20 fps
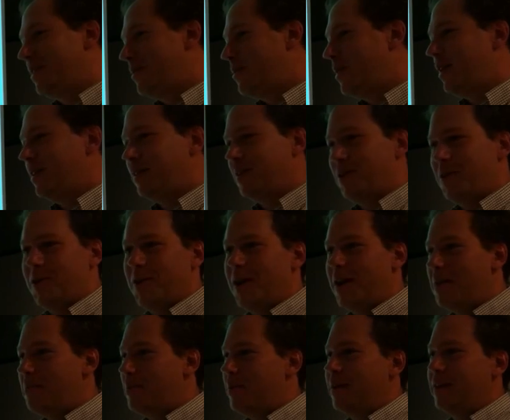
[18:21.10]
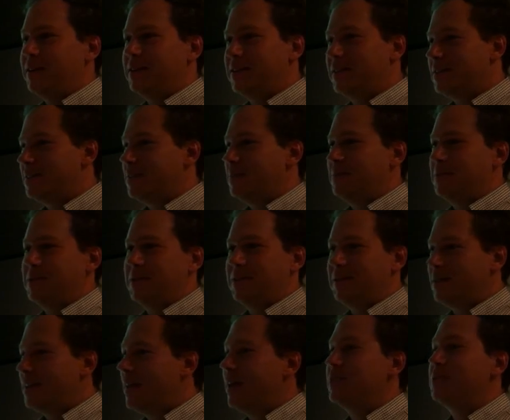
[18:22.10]
They write their own operating systems,
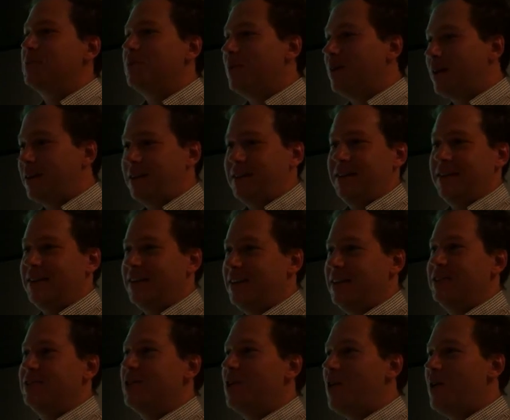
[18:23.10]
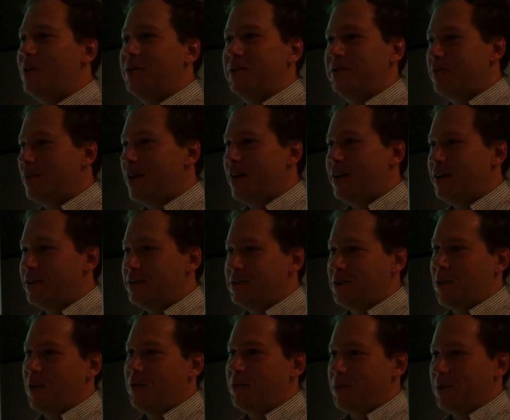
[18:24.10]
and guess what? It's all defined in
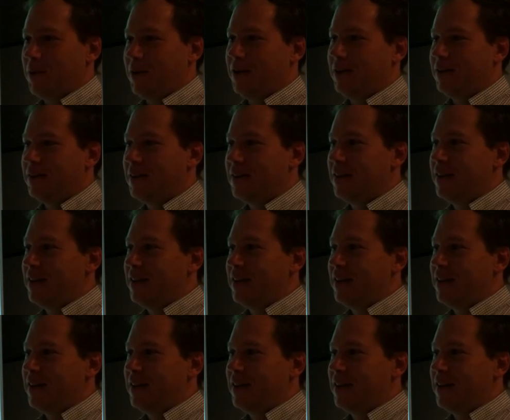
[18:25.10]
software.